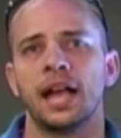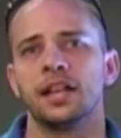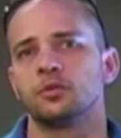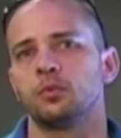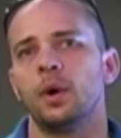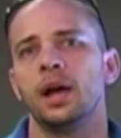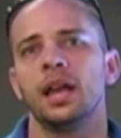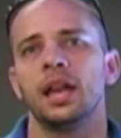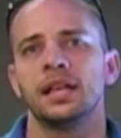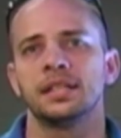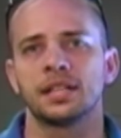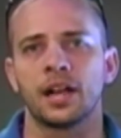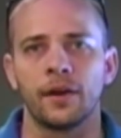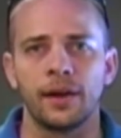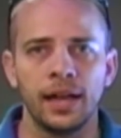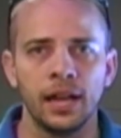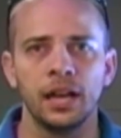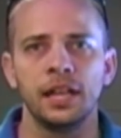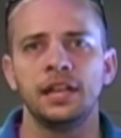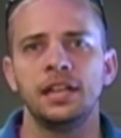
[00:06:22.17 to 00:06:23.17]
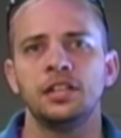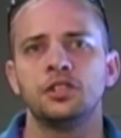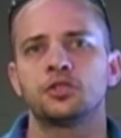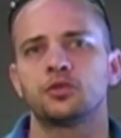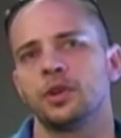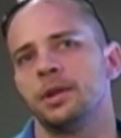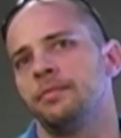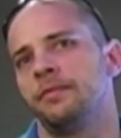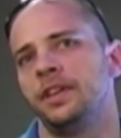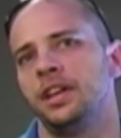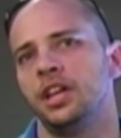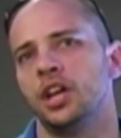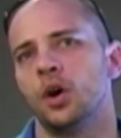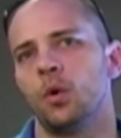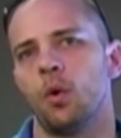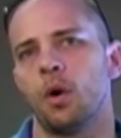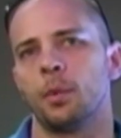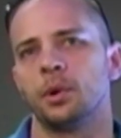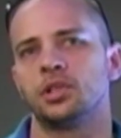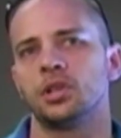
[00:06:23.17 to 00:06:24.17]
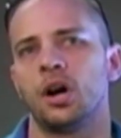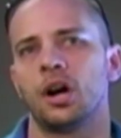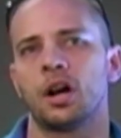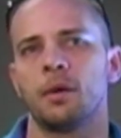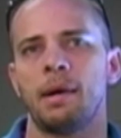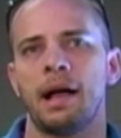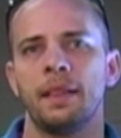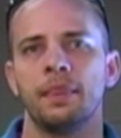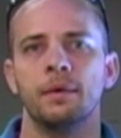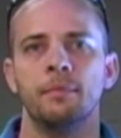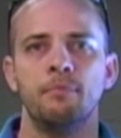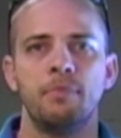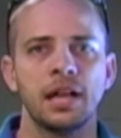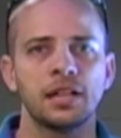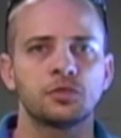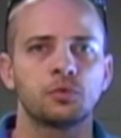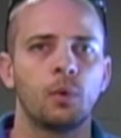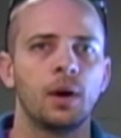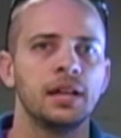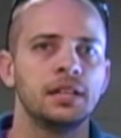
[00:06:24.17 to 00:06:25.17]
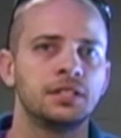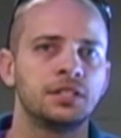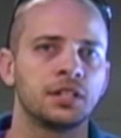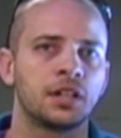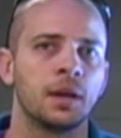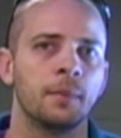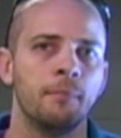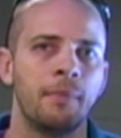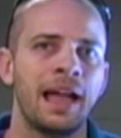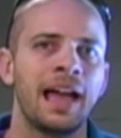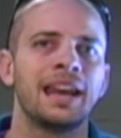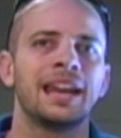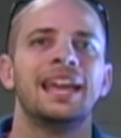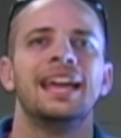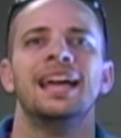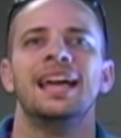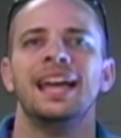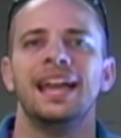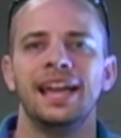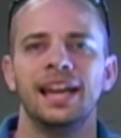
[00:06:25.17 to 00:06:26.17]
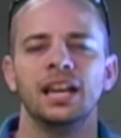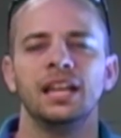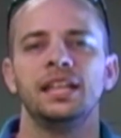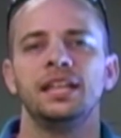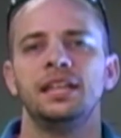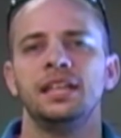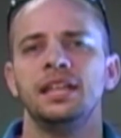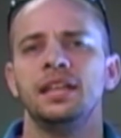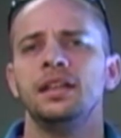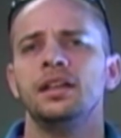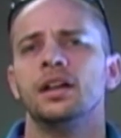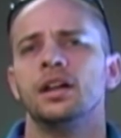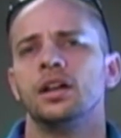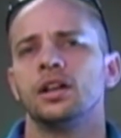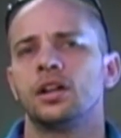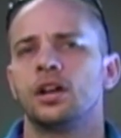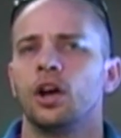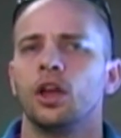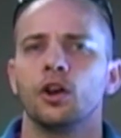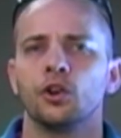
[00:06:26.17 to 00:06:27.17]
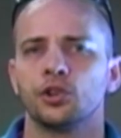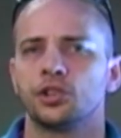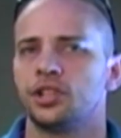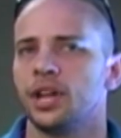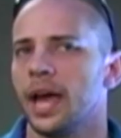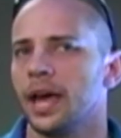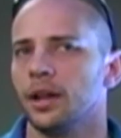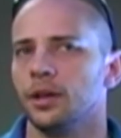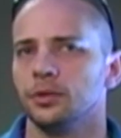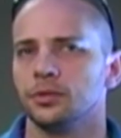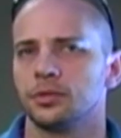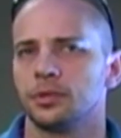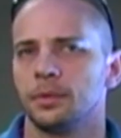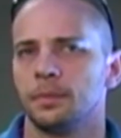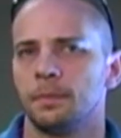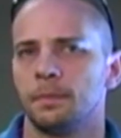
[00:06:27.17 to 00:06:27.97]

as well as our LED strip video where we talk about the best ways to combat LED color shadows.